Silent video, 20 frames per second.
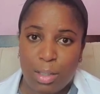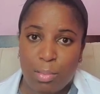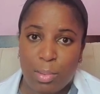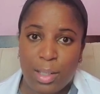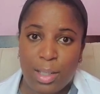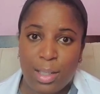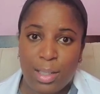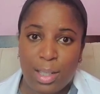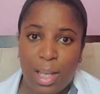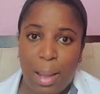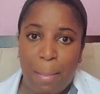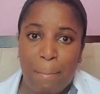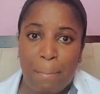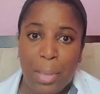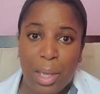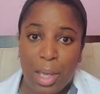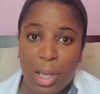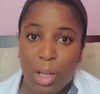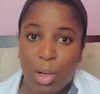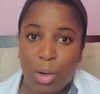because I'm
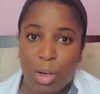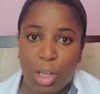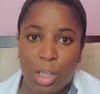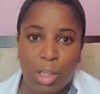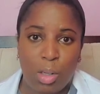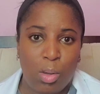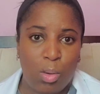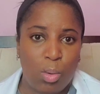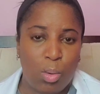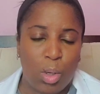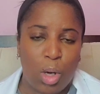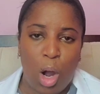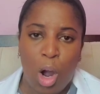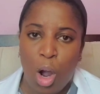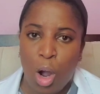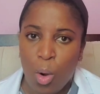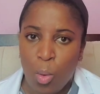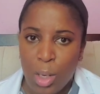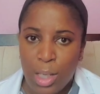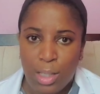big on, you
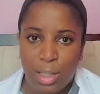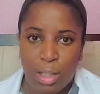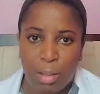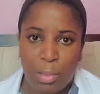always hear